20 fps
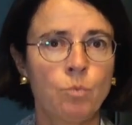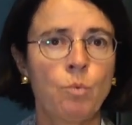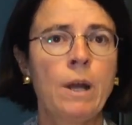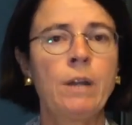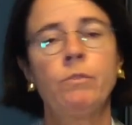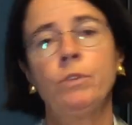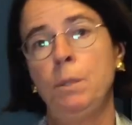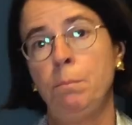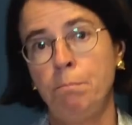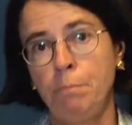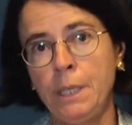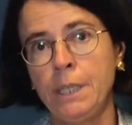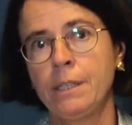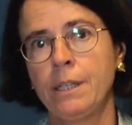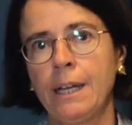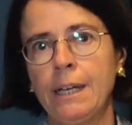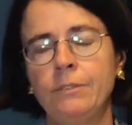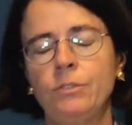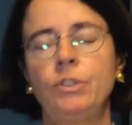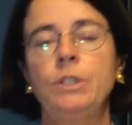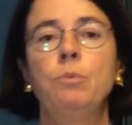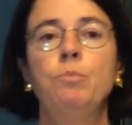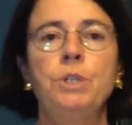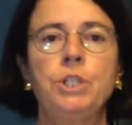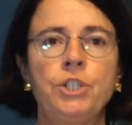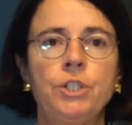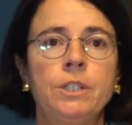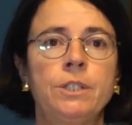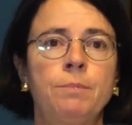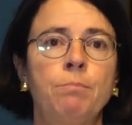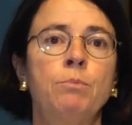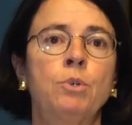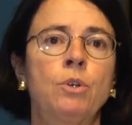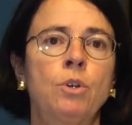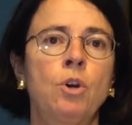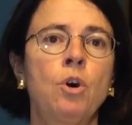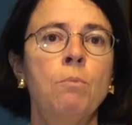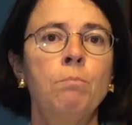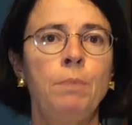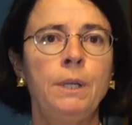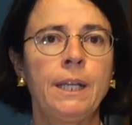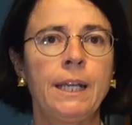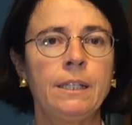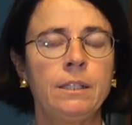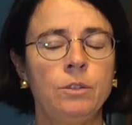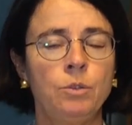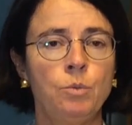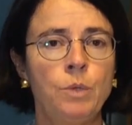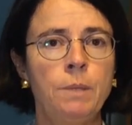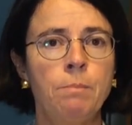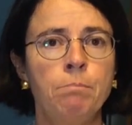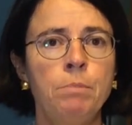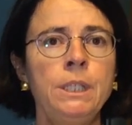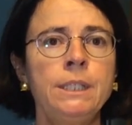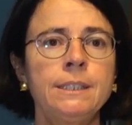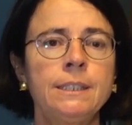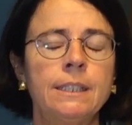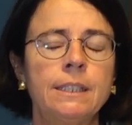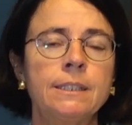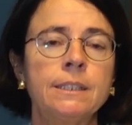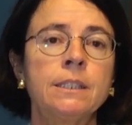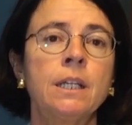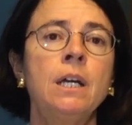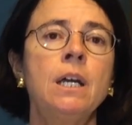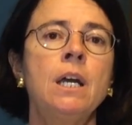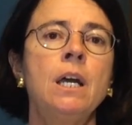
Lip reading: one of the big countries which is more complicated doing business.